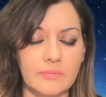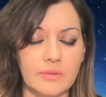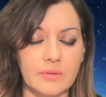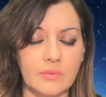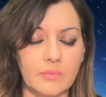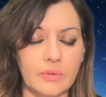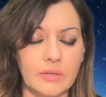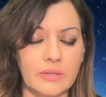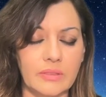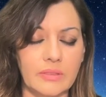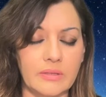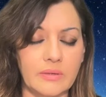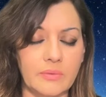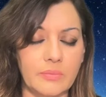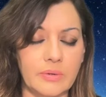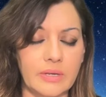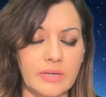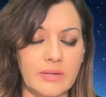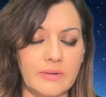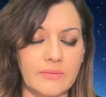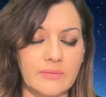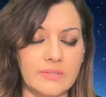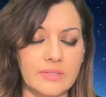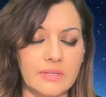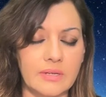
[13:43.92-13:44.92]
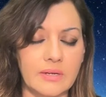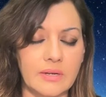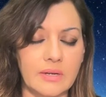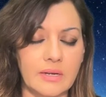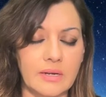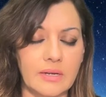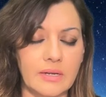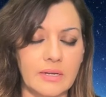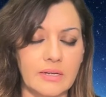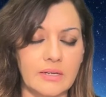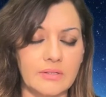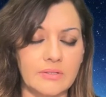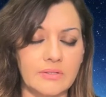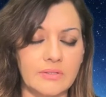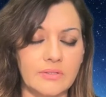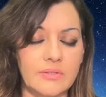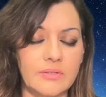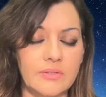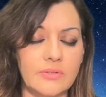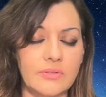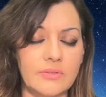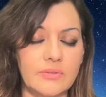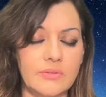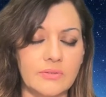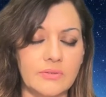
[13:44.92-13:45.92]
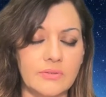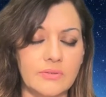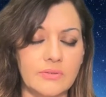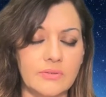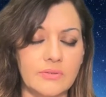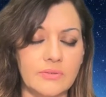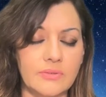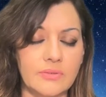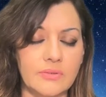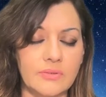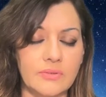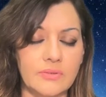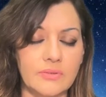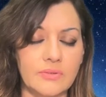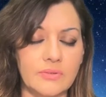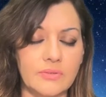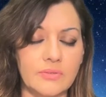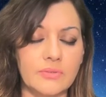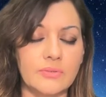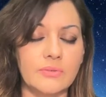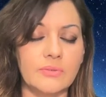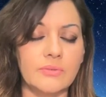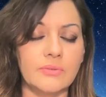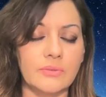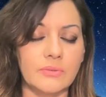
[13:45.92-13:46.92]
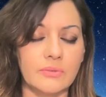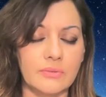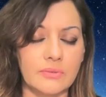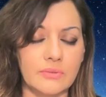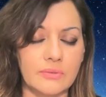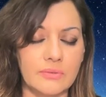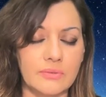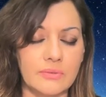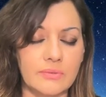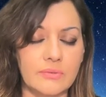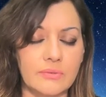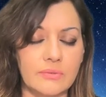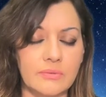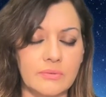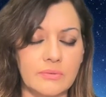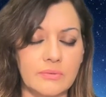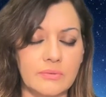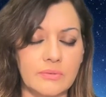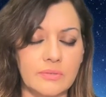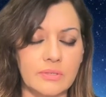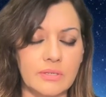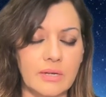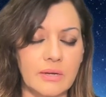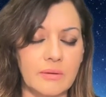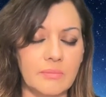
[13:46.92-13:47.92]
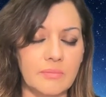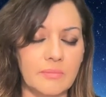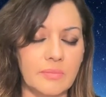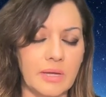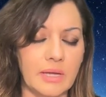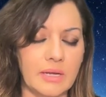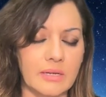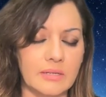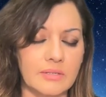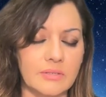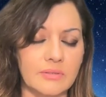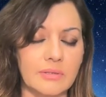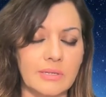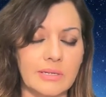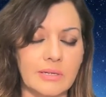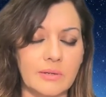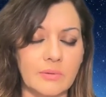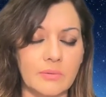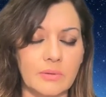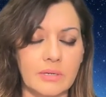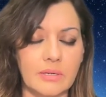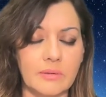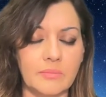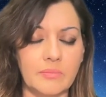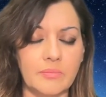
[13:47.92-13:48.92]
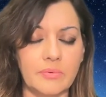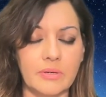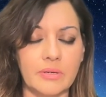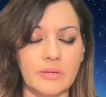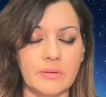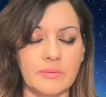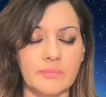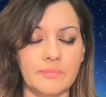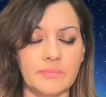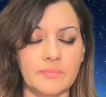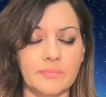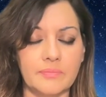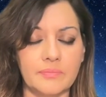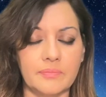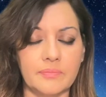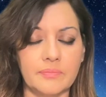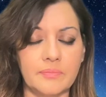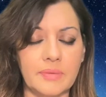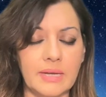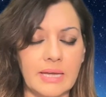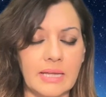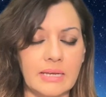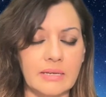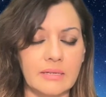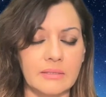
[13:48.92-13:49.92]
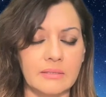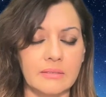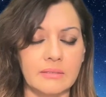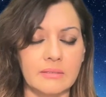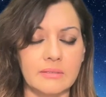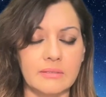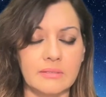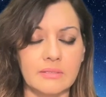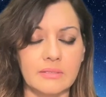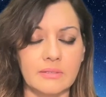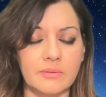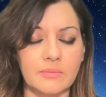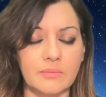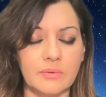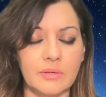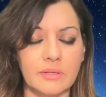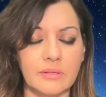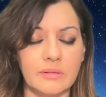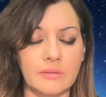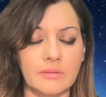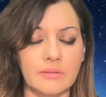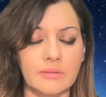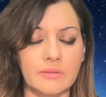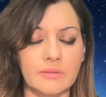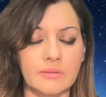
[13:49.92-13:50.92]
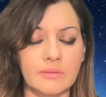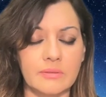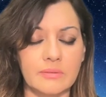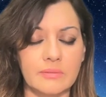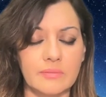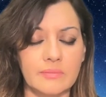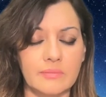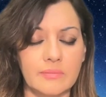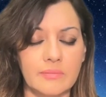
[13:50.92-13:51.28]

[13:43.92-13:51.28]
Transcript: When the waves are high, to use your tools to come back to equilibrium, balance, dear ones.